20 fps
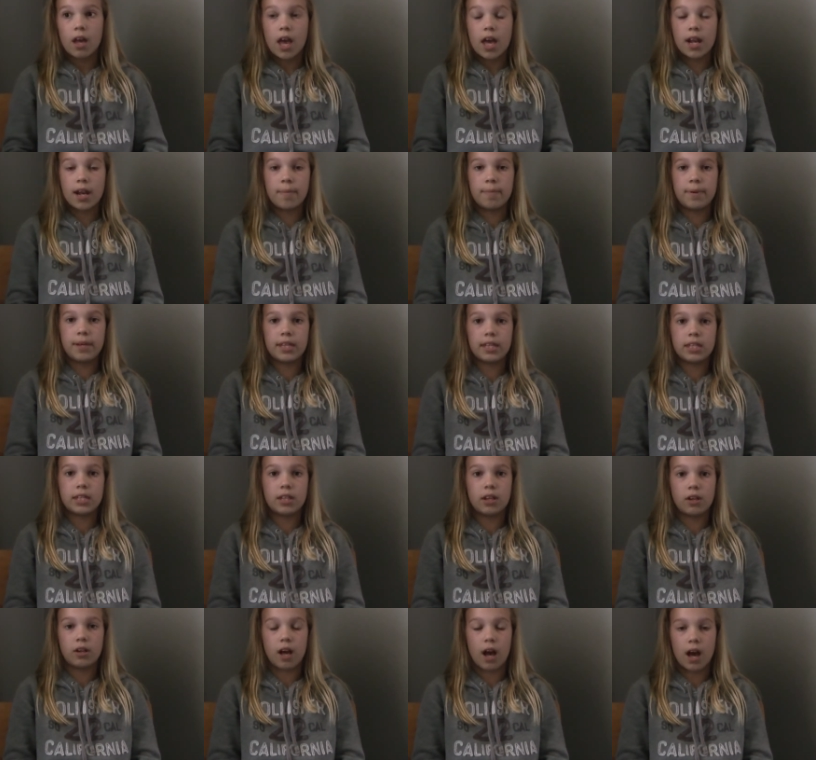And a bee
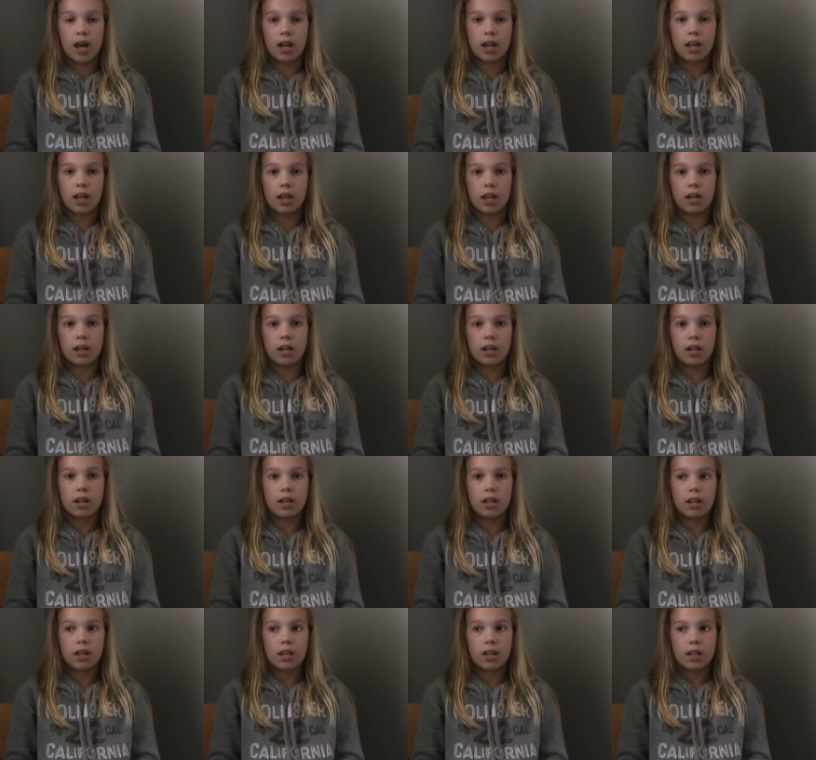still got in.
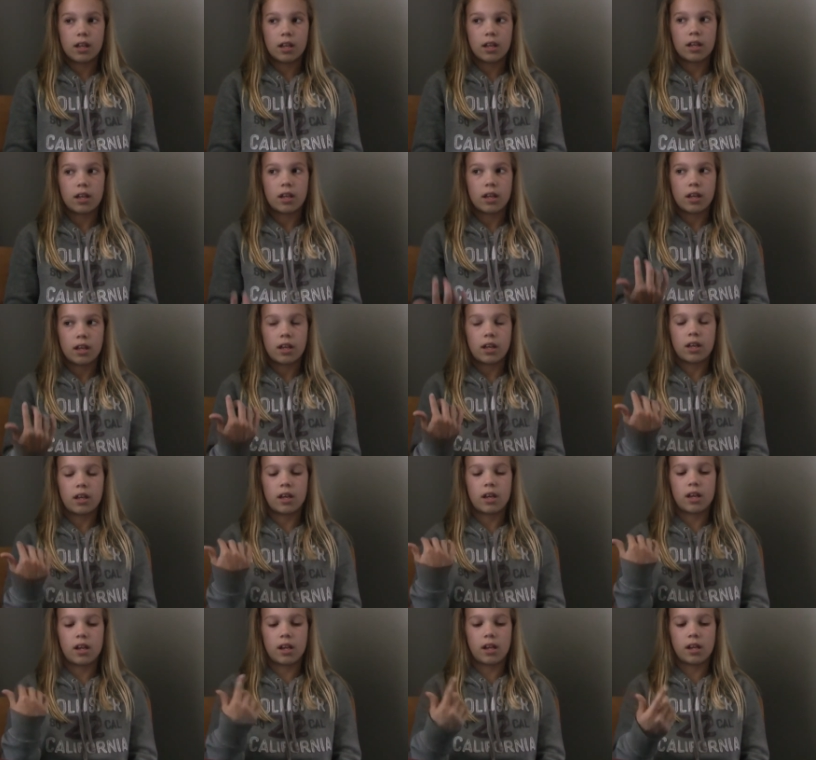
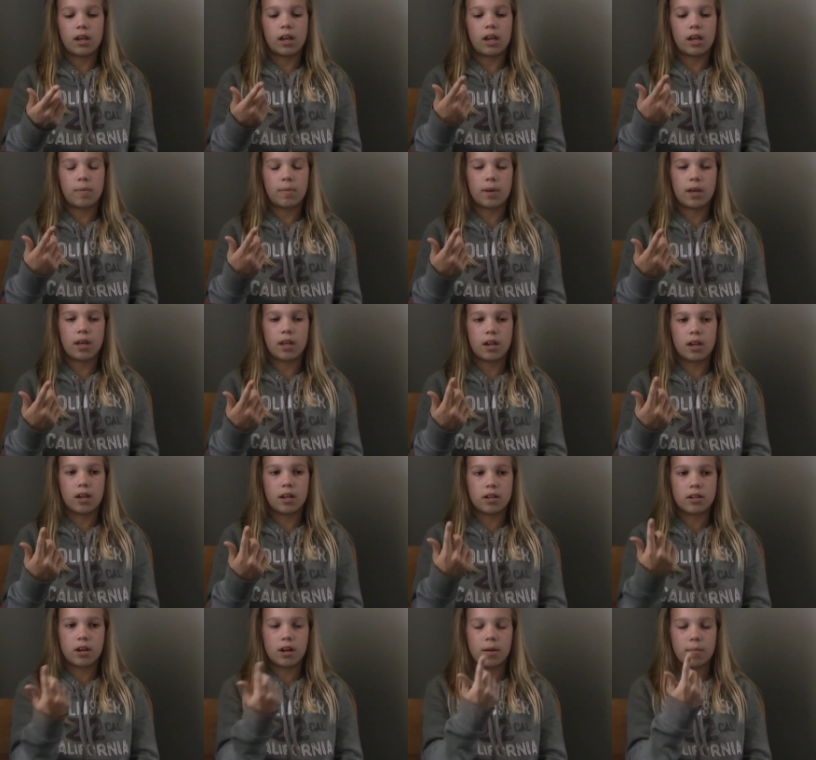And it came in and
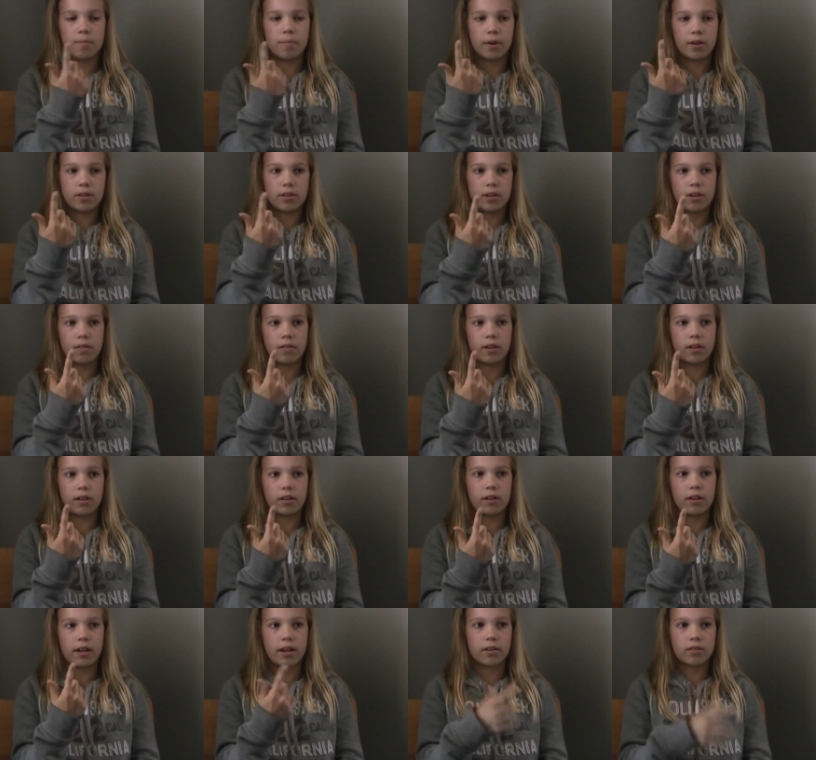it started buzzing around the
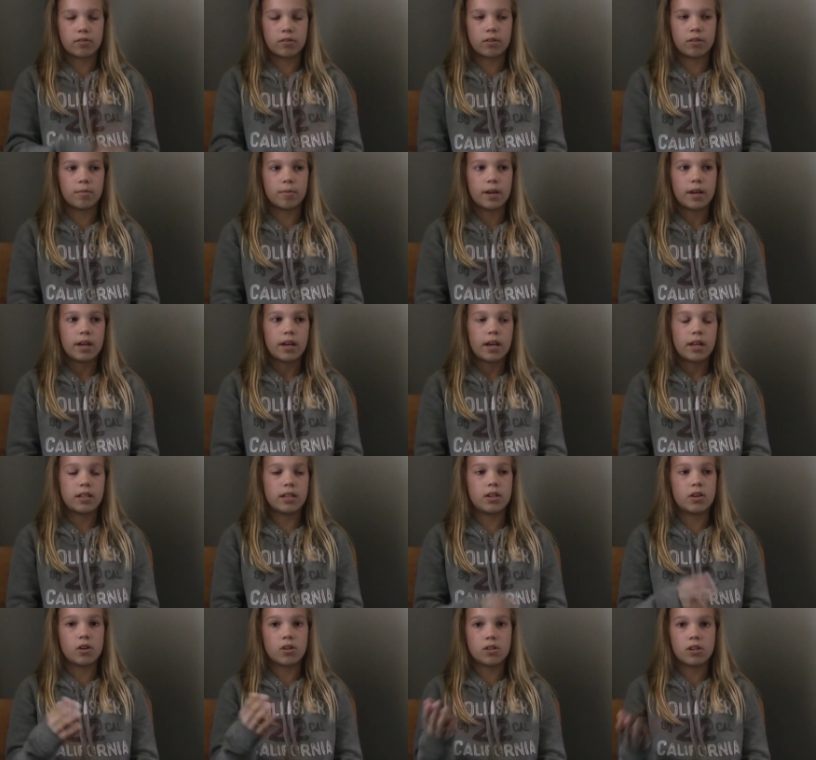classroom. And
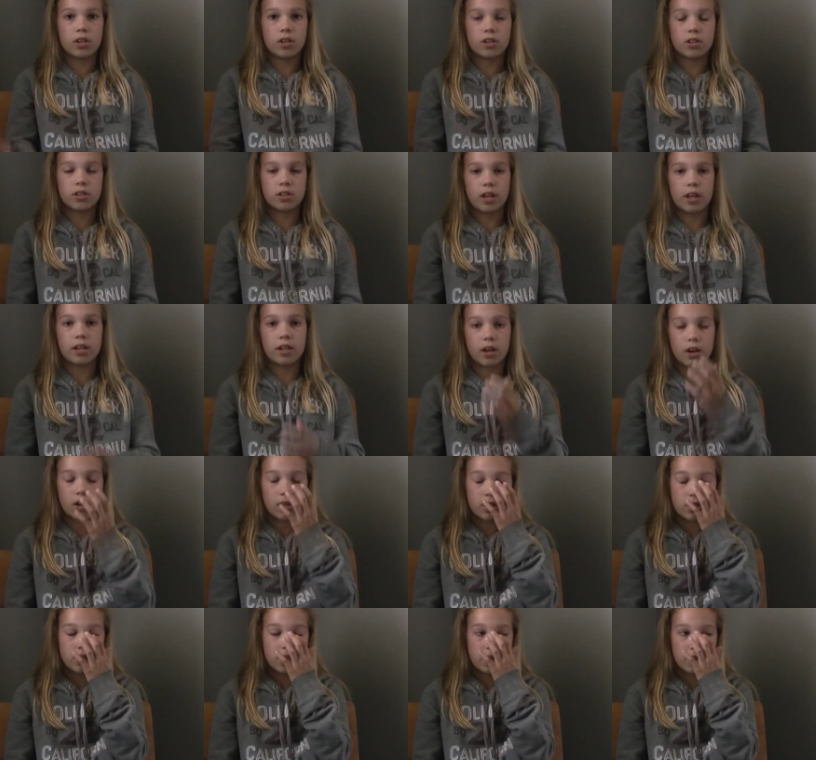they called another, they had to
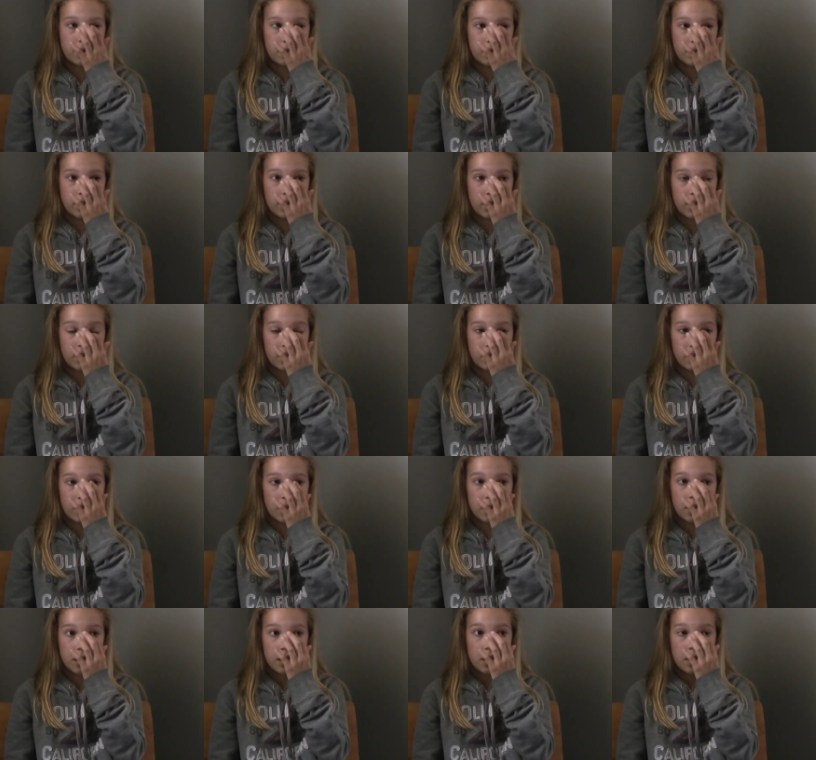call the janitor down
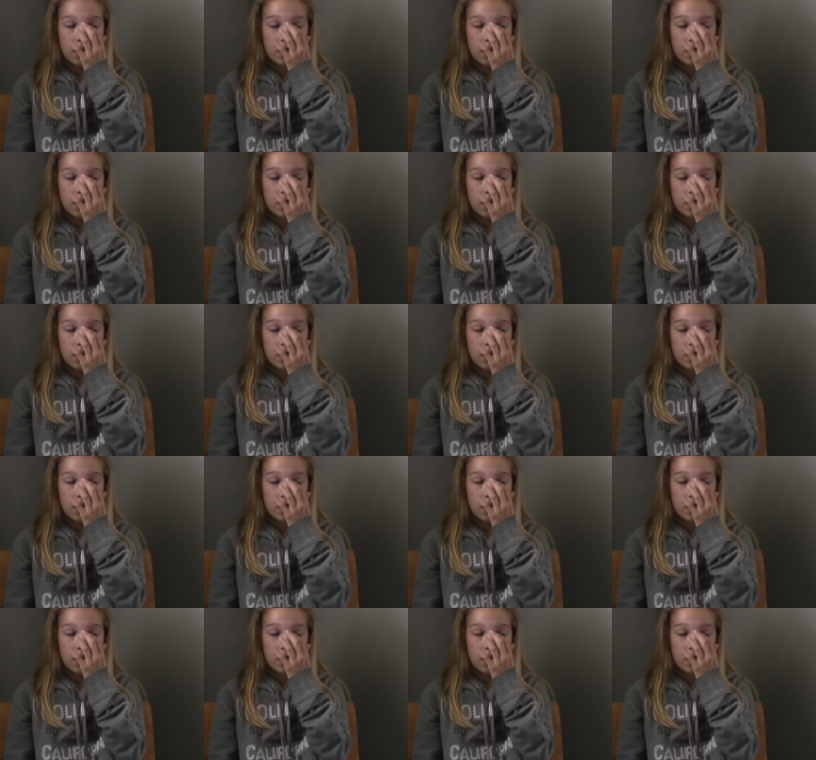again.